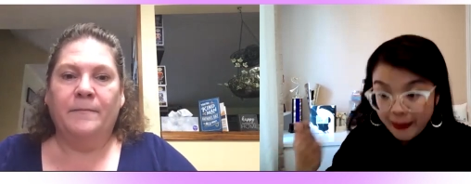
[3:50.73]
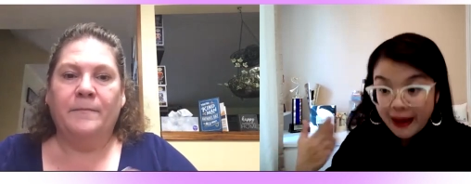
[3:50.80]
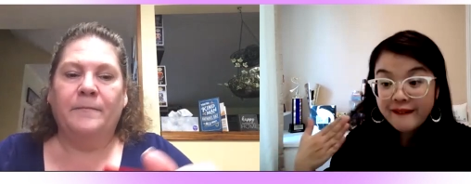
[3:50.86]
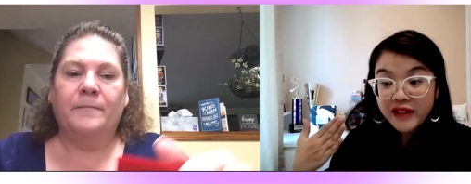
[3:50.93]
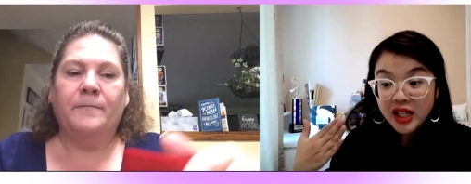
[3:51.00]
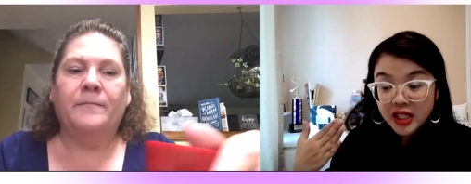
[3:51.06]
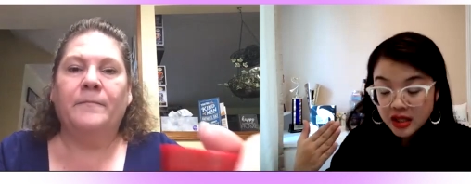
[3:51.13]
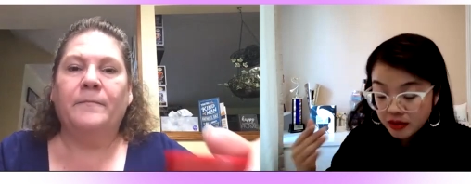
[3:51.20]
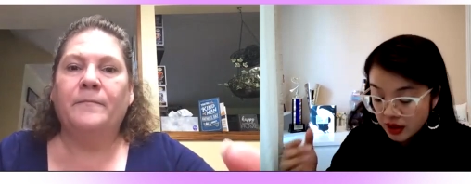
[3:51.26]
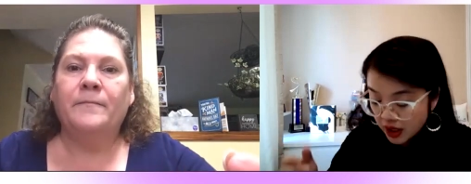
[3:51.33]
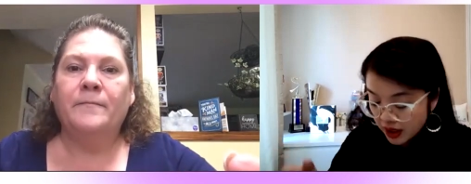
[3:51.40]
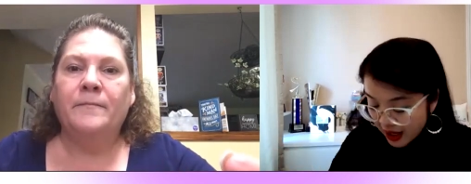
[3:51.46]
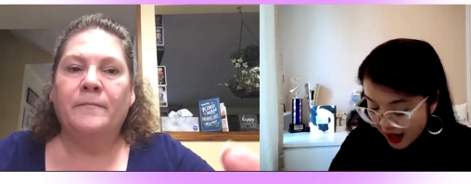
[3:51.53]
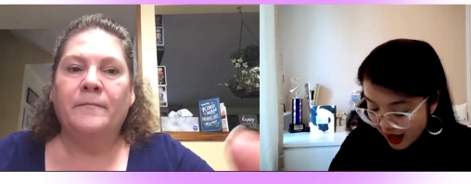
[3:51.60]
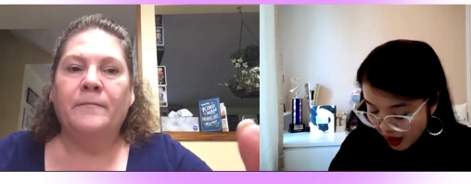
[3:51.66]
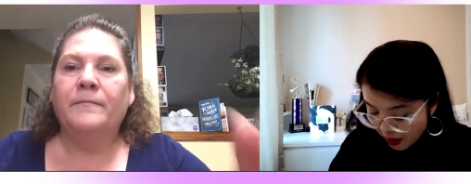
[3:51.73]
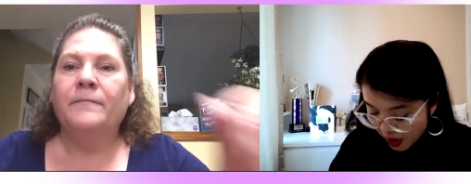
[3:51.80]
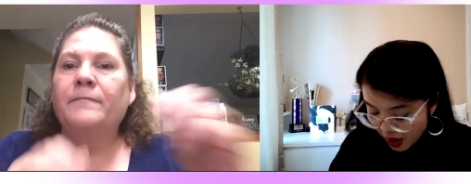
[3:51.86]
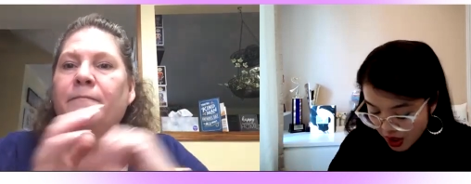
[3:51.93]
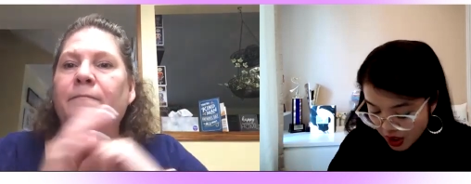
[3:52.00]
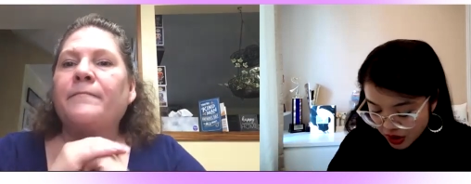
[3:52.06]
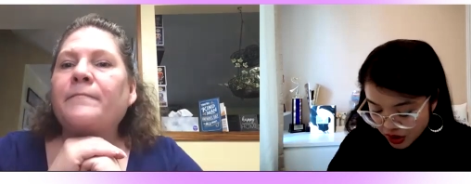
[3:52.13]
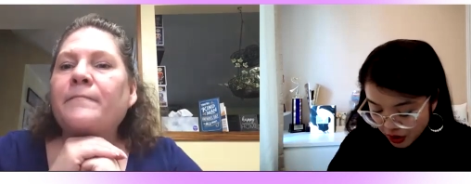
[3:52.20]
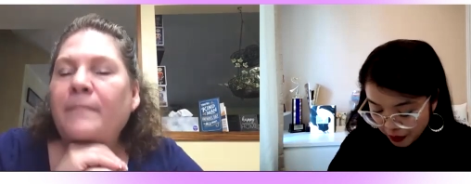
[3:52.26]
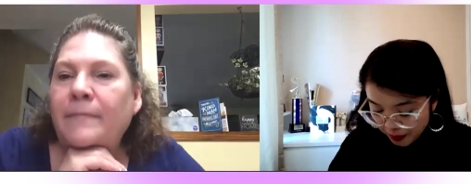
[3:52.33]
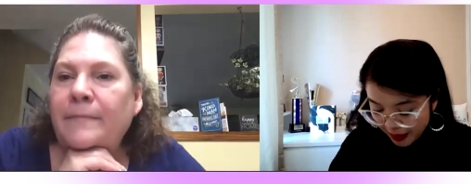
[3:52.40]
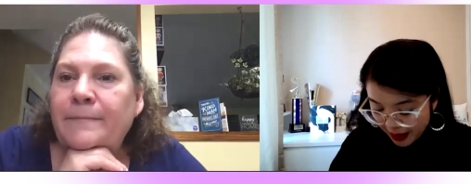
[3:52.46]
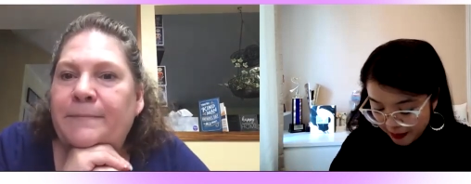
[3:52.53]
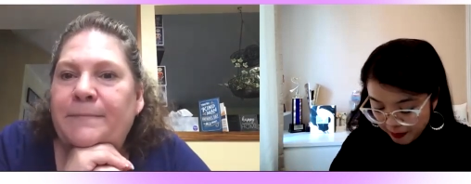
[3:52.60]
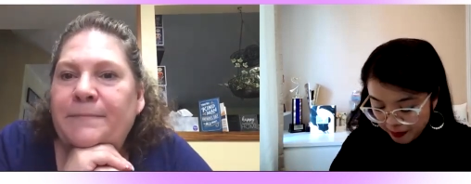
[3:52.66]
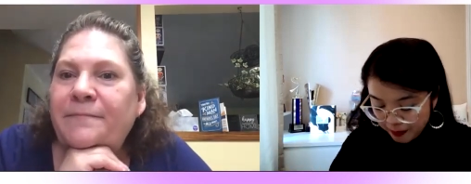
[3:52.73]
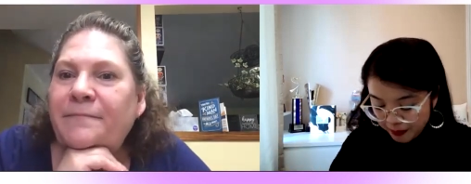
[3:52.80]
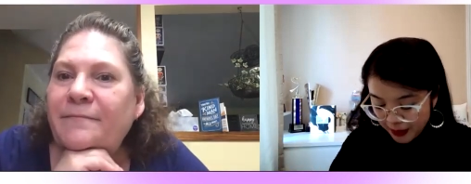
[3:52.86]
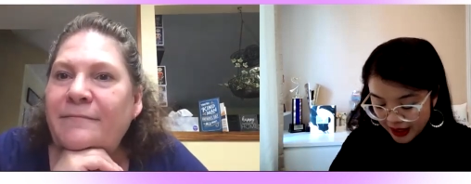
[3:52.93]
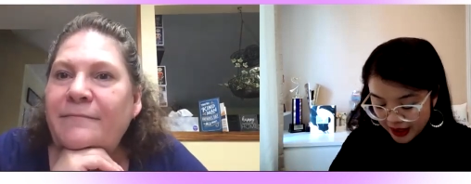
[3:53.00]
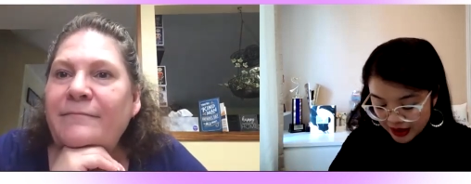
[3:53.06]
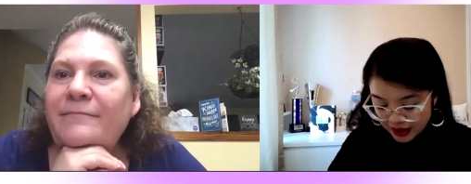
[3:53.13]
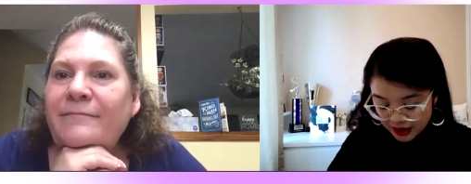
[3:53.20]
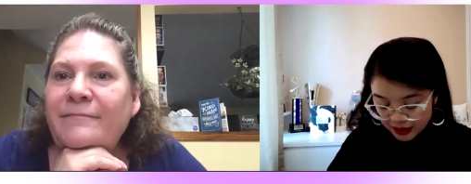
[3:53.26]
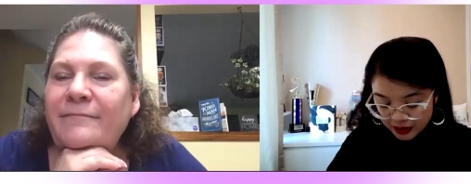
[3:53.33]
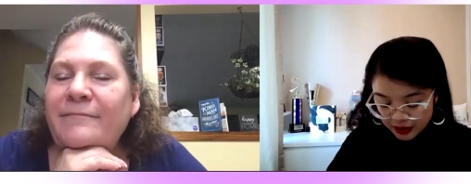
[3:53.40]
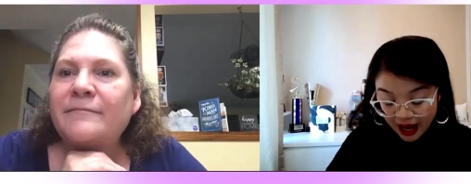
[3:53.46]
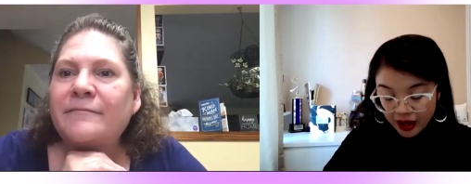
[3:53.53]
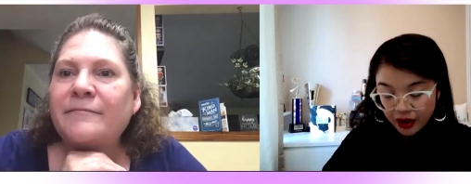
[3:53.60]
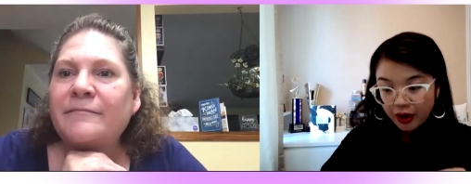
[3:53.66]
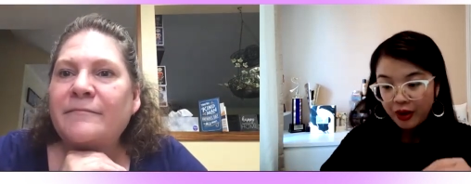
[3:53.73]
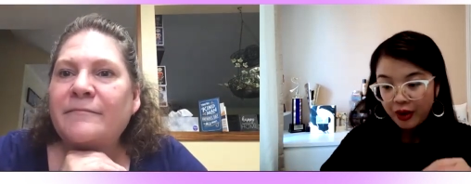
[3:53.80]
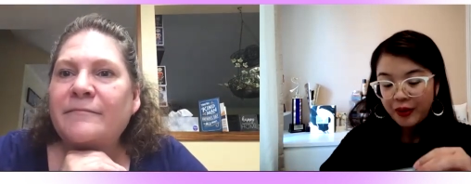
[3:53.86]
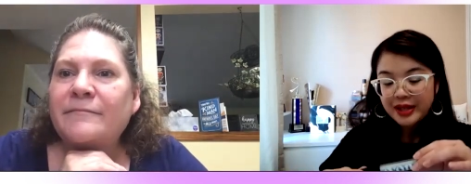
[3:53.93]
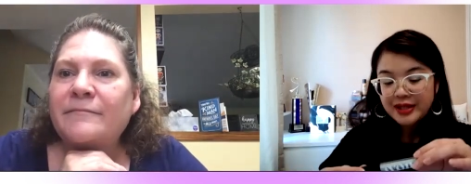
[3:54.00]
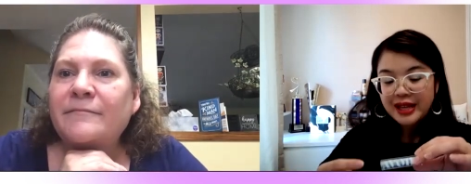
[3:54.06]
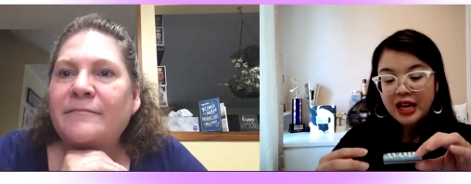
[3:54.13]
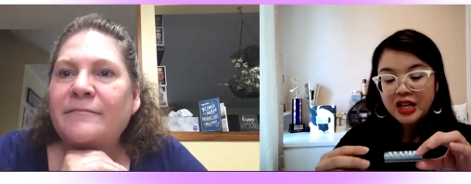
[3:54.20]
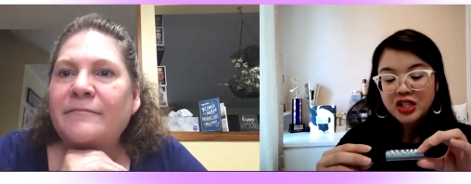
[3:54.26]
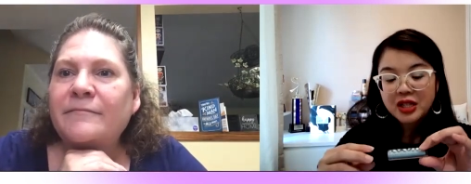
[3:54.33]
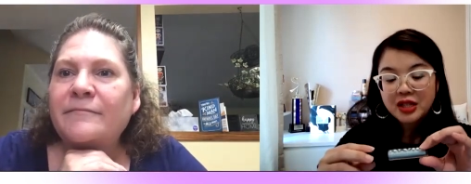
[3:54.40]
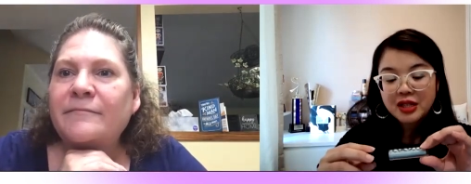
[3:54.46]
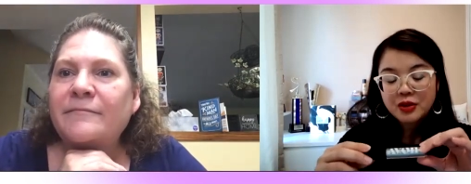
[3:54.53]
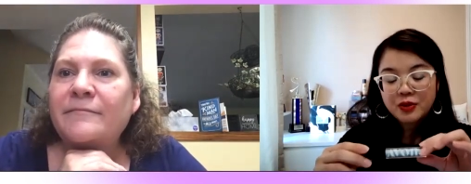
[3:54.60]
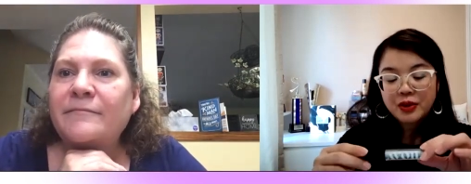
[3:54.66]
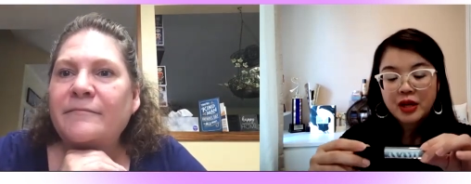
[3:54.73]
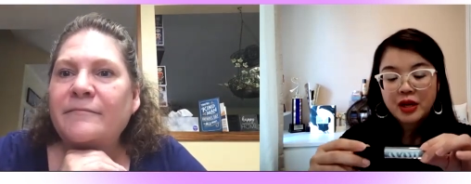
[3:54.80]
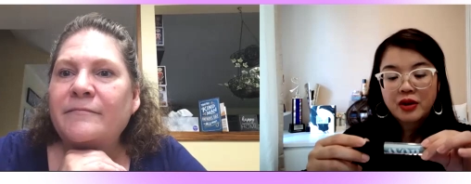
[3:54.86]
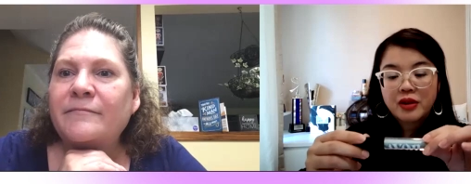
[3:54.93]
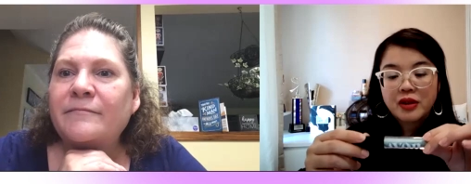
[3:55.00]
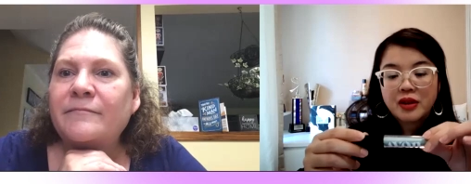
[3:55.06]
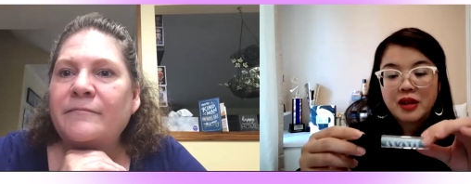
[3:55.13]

Speaker 1: on my face right now. So my base shadow is actually this one here,